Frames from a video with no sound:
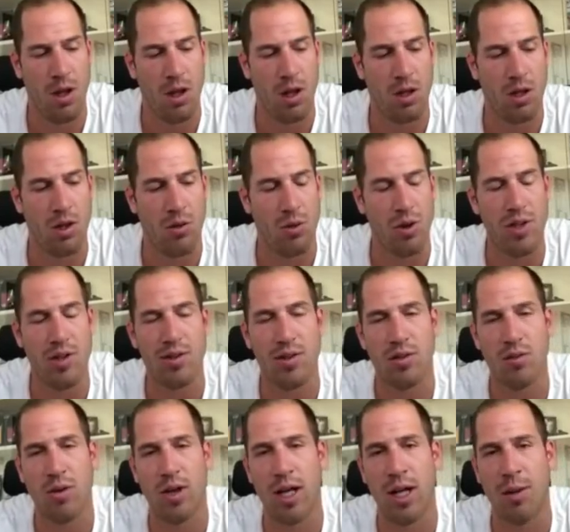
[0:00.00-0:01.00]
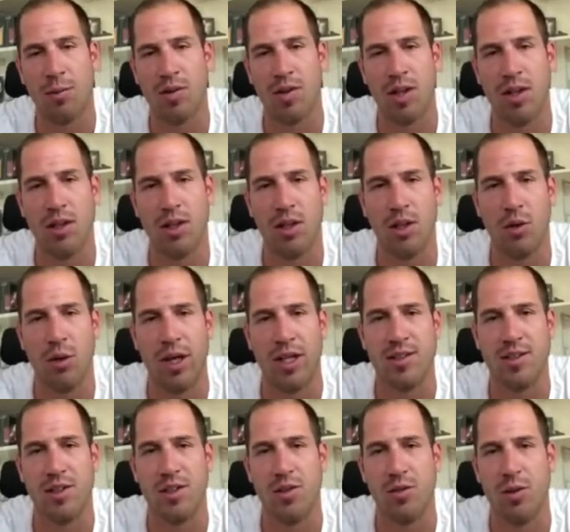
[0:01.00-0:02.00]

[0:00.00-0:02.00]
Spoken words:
The reason why I'm sending you guys this